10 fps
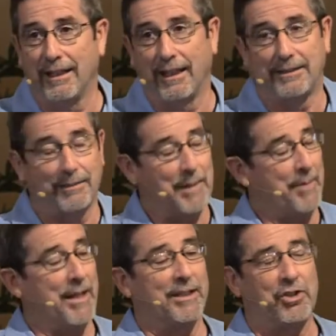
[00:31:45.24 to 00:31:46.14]
I said,
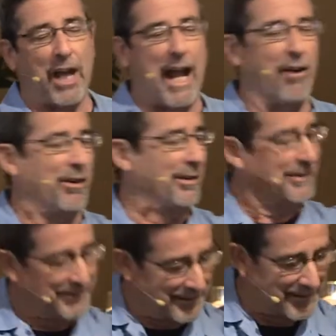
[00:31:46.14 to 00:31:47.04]
maybe in the shower.
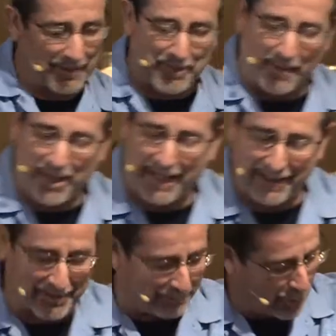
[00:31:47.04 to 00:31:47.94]
Sometimes I
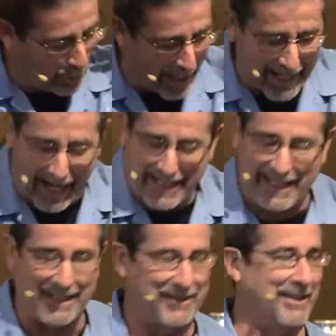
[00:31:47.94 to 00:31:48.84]
get some great
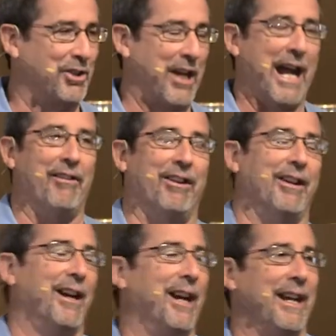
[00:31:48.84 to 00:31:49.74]
ideas in the shower,
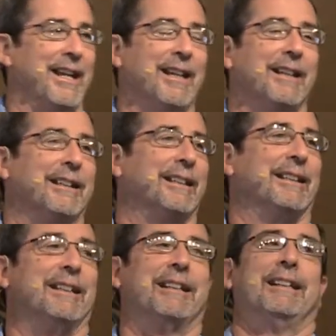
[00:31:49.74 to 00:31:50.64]
all right?
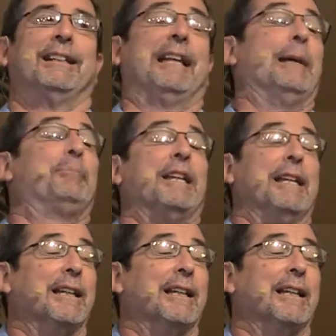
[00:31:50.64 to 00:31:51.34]
Empty.